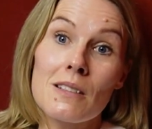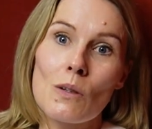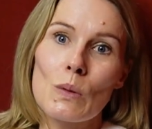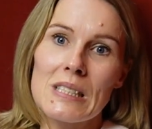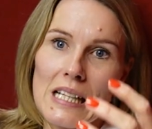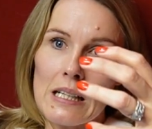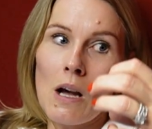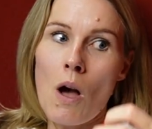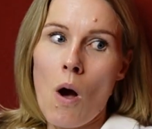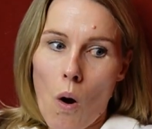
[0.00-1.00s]
So it's like
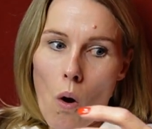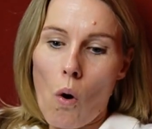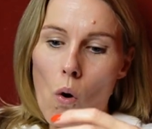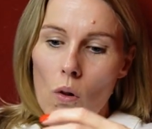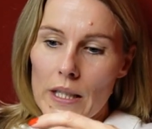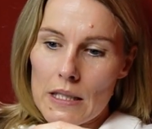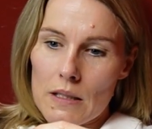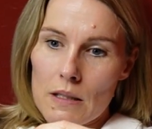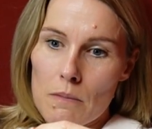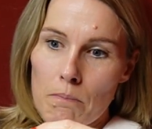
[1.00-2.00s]
all
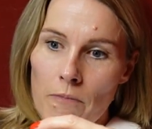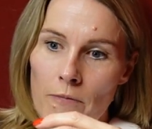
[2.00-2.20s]
these